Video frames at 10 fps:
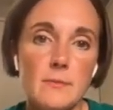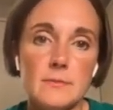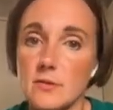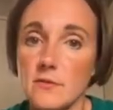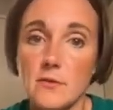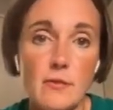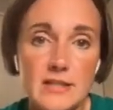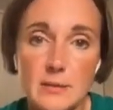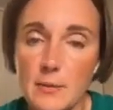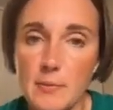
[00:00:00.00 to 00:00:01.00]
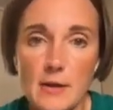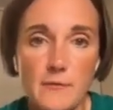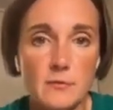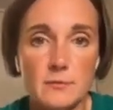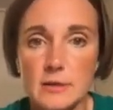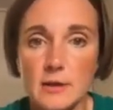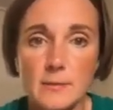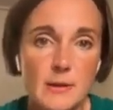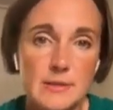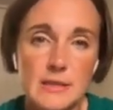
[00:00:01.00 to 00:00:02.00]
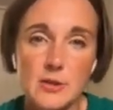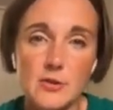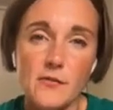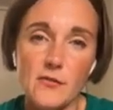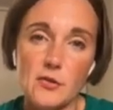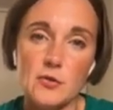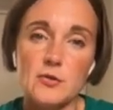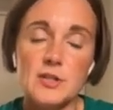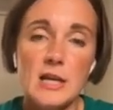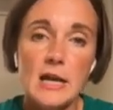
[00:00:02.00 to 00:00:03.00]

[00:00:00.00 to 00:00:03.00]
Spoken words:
sort of the recipe platforms like BBC Good Food